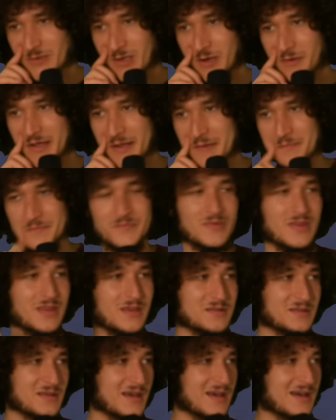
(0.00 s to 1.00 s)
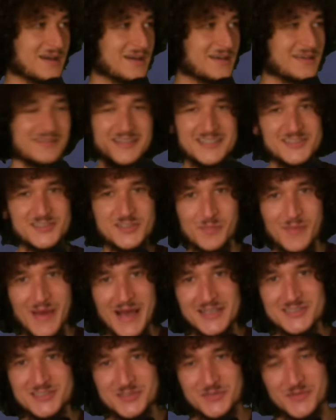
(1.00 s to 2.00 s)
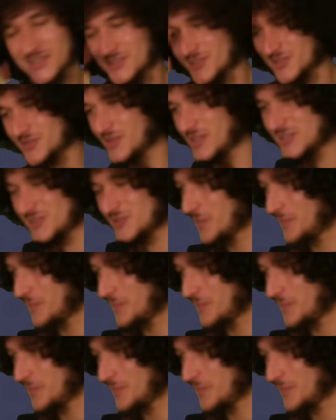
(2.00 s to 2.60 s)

All right. This is a mess. This is a